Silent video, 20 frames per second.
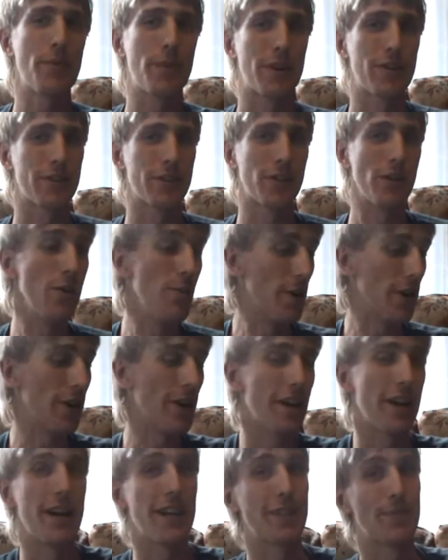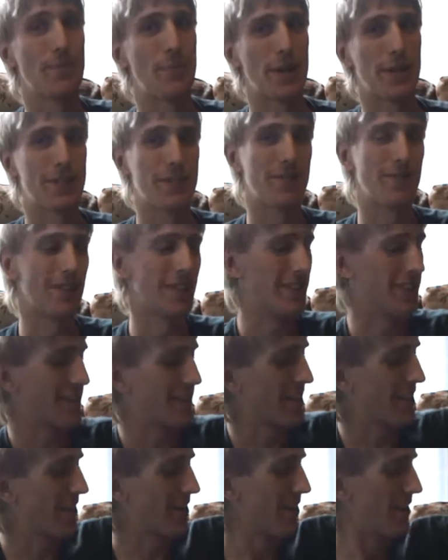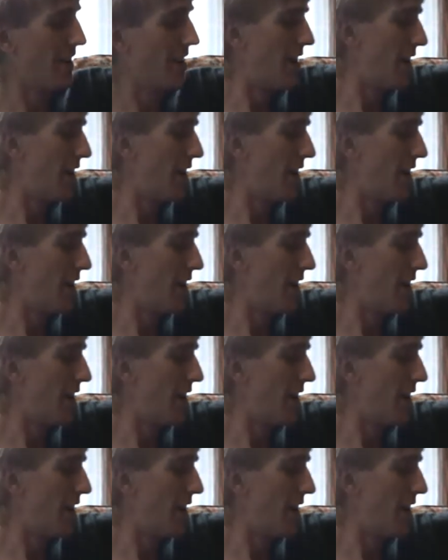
and I was like, oh my god, I had to pick some of these. So,